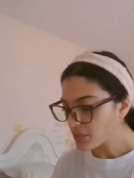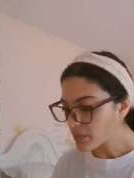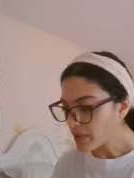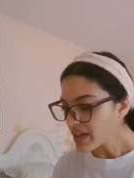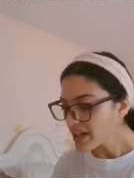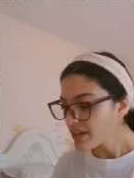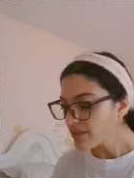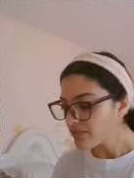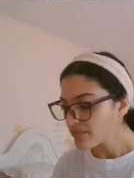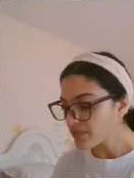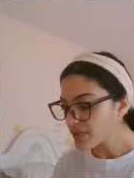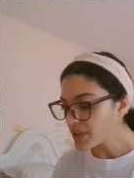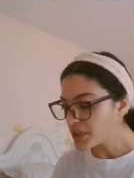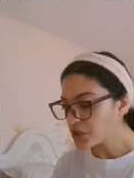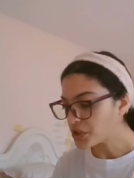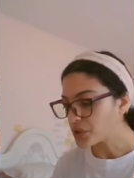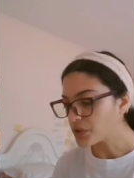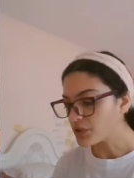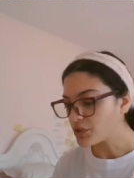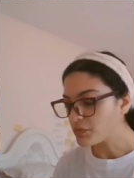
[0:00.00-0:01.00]
Greig
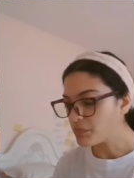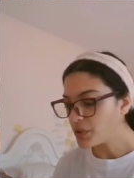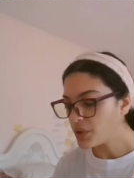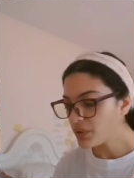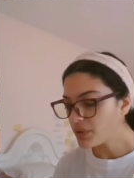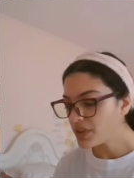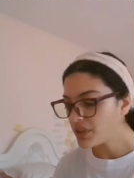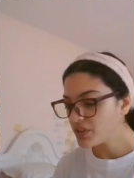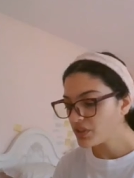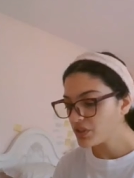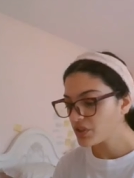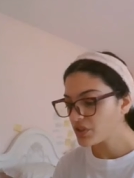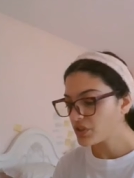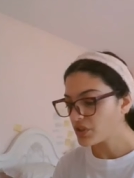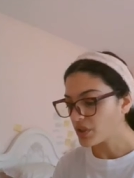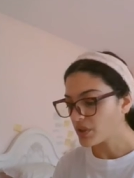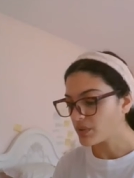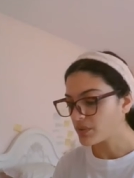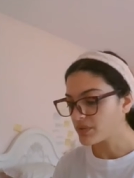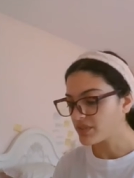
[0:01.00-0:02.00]
Fraser's muted
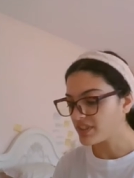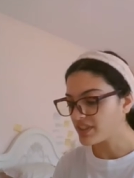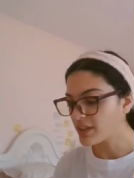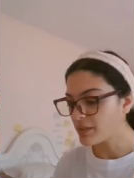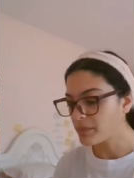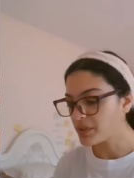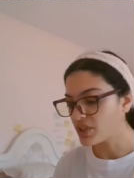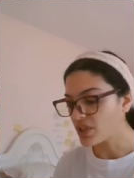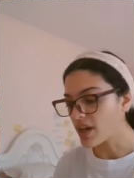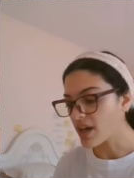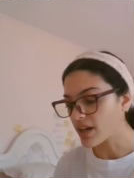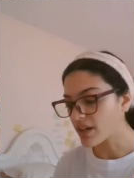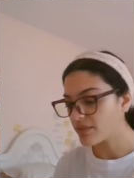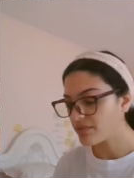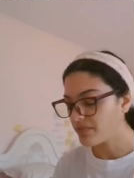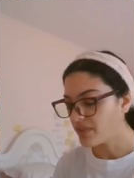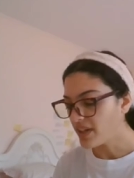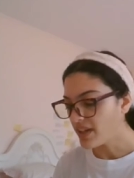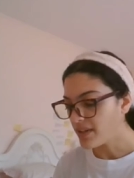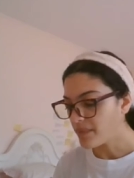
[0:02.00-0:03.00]
tone
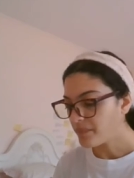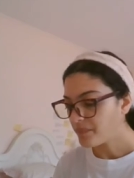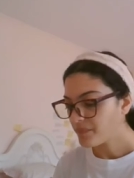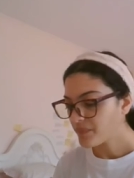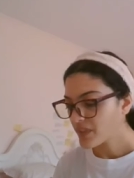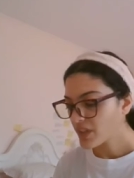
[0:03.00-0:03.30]
cinematography